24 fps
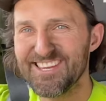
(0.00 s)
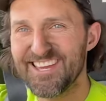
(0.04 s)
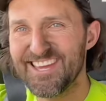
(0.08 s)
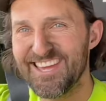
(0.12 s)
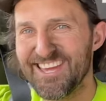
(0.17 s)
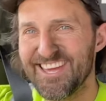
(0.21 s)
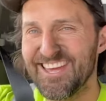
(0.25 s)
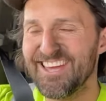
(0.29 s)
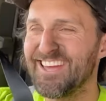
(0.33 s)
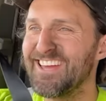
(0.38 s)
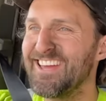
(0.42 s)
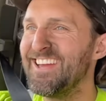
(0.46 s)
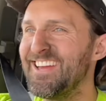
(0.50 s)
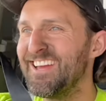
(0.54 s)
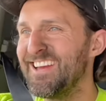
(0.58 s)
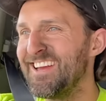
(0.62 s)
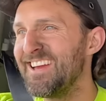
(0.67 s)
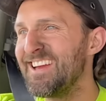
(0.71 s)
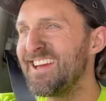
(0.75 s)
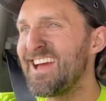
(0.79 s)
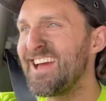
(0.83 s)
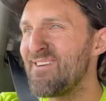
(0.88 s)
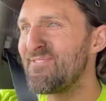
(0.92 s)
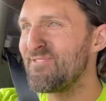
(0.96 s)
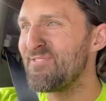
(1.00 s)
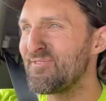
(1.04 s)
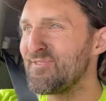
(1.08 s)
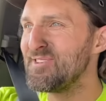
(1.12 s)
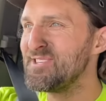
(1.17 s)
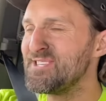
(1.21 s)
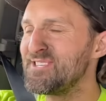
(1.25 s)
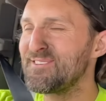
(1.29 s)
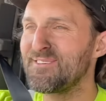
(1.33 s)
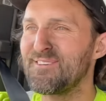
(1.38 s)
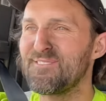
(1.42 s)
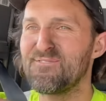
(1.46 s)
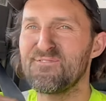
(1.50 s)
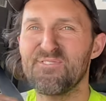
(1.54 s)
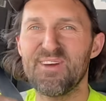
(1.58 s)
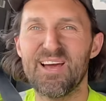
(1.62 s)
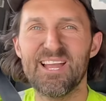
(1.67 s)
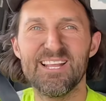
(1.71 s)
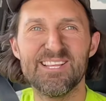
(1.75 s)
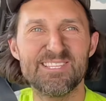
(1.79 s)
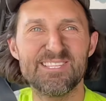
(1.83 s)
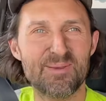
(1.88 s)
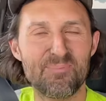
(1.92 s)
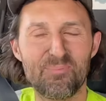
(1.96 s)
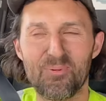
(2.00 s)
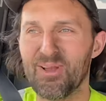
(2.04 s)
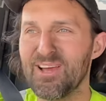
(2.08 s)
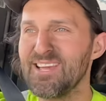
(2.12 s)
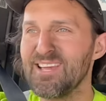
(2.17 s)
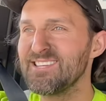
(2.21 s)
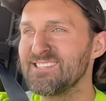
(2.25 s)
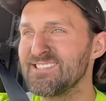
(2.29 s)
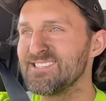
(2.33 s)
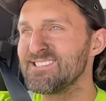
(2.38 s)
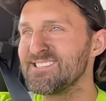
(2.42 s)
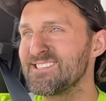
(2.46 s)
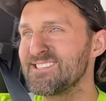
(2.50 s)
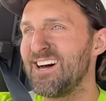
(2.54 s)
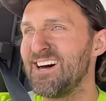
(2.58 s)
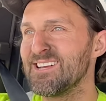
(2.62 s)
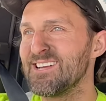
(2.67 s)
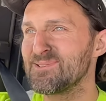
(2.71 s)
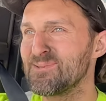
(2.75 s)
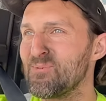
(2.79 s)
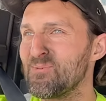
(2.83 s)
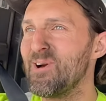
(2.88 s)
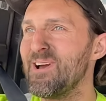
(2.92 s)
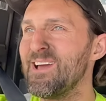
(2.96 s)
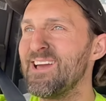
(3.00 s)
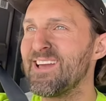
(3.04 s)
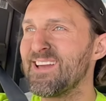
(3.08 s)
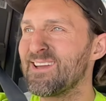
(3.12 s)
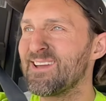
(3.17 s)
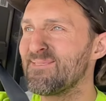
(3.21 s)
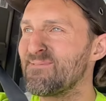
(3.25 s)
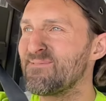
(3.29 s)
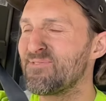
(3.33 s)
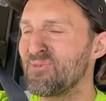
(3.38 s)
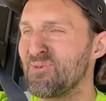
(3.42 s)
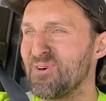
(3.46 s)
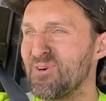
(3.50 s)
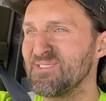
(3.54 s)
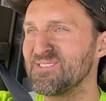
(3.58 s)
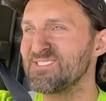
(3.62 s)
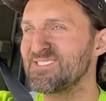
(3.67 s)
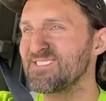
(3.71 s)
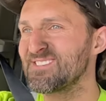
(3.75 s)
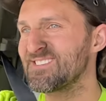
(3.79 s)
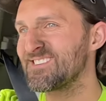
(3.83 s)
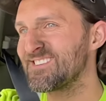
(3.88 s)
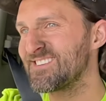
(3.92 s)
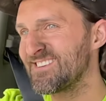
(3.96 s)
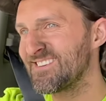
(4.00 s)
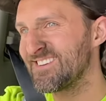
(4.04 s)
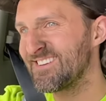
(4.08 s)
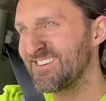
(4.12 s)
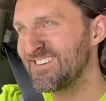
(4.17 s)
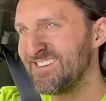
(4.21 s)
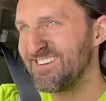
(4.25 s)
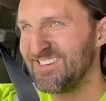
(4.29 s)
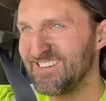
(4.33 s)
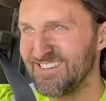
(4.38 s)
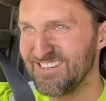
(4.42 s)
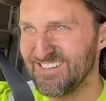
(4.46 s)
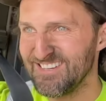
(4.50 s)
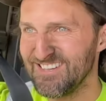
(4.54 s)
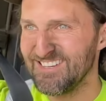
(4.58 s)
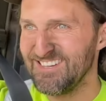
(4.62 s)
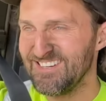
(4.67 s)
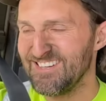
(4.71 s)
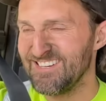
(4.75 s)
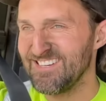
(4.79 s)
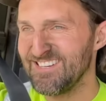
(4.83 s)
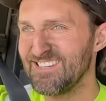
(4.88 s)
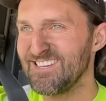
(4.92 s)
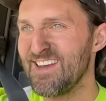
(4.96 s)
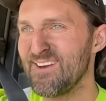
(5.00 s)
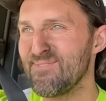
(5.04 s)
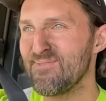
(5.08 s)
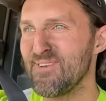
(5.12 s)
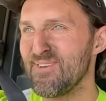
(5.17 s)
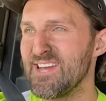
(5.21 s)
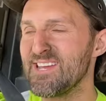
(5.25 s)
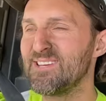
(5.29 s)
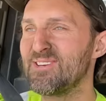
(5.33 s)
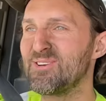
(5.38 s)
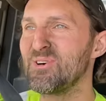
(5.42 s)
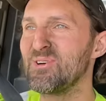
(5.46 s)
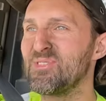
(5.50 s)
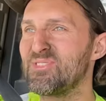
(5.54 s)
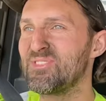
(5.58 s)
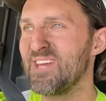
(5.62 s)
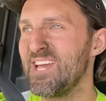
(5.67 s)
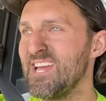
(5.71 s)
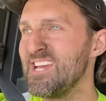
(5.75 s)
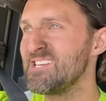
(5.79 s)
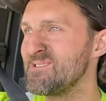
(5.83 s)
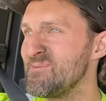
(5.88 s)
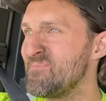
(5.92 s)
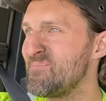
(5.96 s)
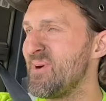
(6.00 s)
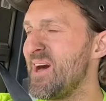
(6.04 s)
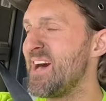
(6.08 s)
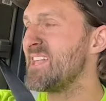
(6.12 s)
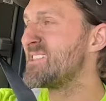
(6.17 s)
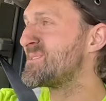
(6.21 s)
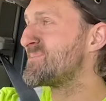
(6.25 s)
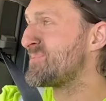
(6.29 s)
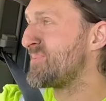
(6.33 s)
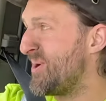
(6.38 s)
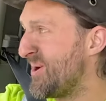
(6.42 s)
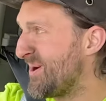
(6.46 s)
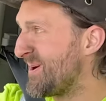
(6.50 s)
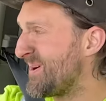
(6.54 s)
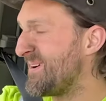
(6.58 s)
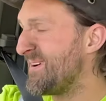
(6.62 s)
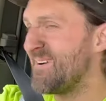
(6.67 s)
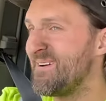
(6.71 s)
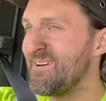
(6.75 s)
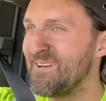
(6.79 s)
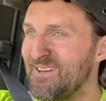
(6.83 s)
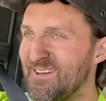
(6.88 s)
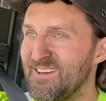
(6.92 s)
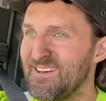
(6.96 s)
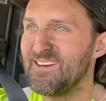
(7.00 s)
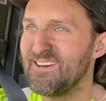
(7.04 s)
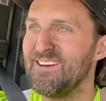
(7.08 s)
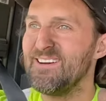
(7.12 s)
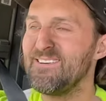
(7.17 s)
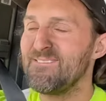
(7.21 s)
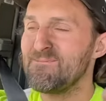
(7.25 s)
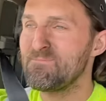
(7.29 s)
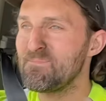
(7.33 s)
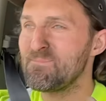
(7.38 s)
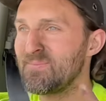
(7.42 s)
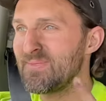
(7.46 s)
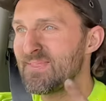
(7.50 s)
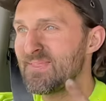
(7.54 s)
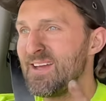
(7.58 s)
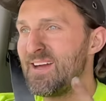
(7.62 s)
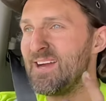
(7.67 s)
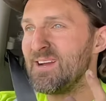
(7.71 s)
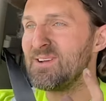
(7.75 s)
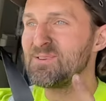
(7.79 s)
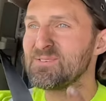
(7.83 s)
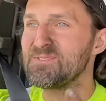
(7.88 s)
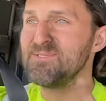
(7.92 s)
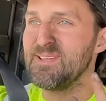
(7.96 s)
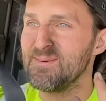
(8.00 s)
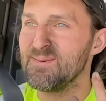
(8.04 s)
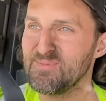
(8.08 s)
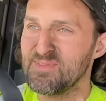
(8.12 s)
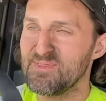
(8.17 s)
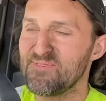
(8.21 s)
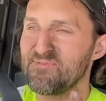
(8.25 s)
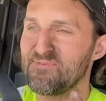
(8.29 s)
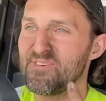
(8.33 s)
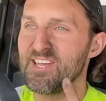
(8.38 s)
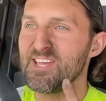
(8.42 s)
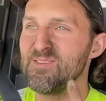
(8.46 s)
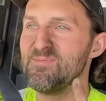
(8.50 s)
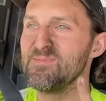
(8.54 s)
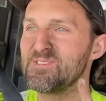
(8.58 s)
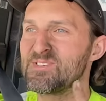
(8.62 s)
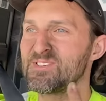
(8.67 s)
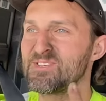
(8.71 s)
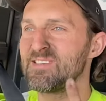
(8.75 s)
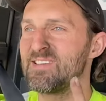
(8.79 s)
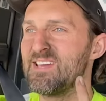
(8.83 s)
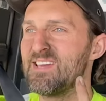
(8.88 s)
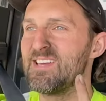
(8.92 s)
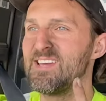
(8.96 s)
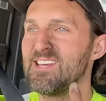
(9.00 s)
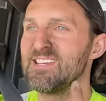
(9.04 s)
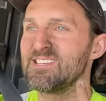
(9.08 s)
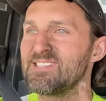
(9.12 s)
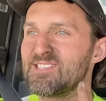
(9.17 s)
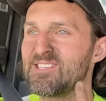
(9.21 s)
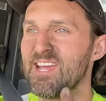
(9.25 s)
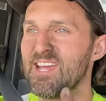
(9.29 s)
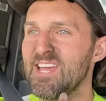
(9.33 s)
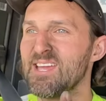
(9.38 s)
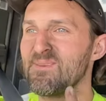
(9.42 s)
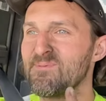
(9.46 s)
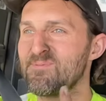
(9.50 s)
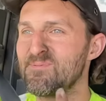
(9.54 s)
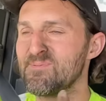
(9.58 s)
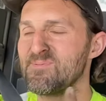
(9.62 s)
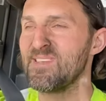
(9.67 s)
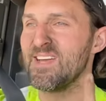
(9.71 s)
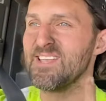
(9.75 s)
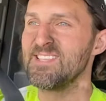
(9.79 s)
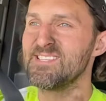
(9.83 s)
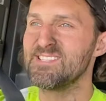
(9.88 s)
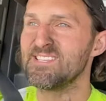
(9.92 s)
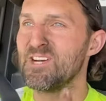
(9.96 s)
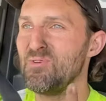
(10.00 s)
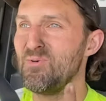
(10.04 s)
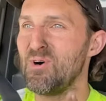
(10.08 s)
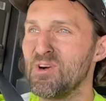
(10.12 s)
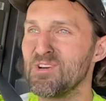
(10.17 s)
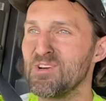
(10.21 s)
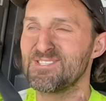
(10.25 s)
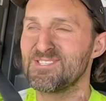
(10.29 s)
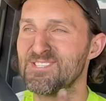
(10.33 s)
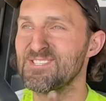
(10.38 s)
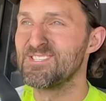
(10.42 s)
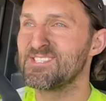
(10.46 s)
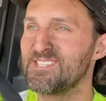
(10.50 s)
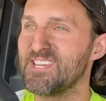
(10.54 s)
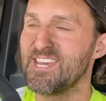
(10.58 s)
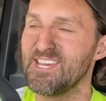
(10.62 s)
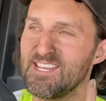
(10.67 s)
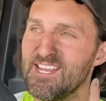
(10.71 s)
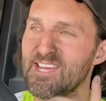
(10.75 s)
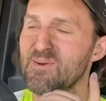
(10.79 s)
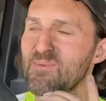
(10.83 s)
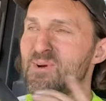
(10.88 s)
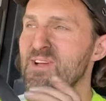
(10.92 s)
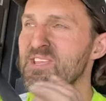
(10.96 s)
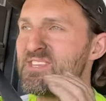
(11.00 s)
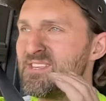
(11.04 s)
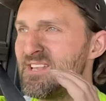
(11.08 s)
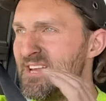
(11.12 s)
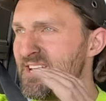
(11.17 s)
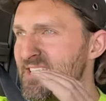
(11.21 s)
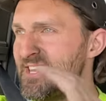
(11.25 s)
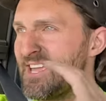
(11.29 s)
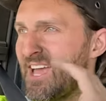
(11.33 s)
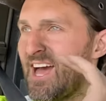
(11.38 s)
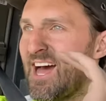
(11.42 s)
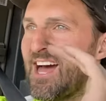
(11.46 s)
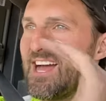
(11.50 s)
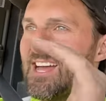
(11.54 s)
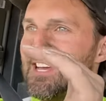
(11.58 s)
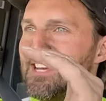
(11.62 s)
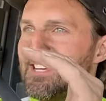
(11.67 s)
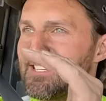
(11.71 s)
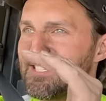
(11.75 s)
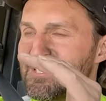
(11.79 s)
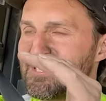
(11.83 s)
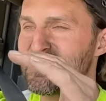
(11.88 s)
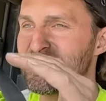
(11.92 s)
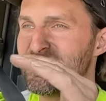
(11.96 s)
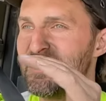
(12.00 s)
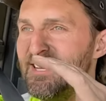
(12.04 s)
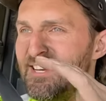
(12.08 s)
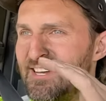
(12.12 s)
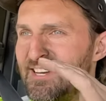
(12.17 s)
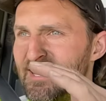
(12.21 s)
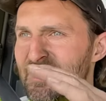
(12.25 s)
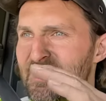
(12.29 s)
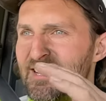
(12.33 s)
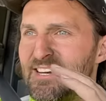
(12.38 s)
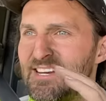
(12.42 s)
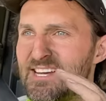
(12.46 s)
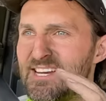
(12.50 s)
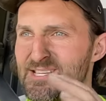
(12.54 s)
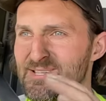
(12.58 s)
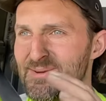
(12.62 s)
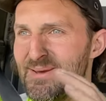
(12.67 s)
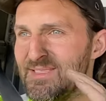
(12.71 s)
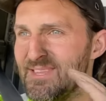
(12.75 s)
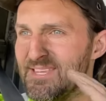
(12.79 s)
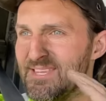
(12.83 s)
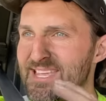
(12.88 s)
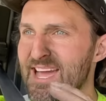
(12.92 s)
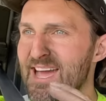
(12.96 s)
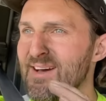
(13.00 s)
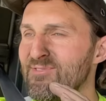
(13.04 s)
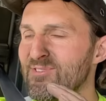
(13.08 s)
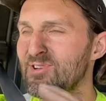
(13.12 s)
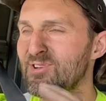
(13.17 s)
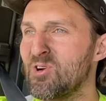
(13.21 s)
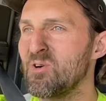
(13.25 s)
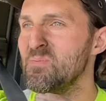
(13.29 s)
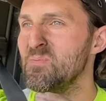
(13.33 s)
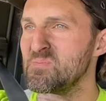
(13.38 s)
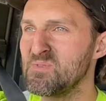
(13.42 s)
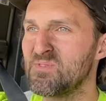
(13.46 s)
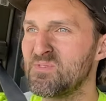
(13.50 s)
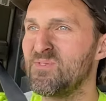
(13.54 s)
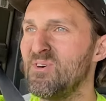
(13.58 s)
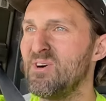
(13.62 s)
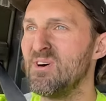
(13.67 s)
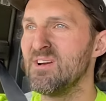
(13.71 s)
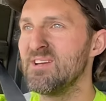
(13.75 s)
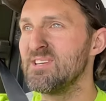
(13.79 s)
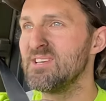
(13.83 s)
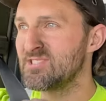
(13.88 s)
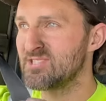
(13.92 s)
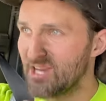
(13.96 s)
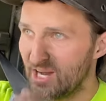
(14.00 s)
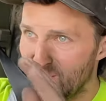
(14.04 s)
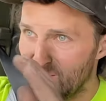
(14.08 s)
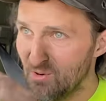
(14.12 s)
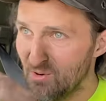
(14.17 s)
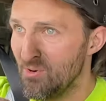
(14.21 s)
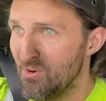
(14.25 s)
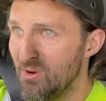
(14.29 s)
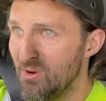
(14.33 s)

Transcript: uh, everything's fell into place and started working for once. You have like good days and bad, but I always remember the famous uh, saying from Denzel Washington saying like when you're at your highest is when the devil comes for you. So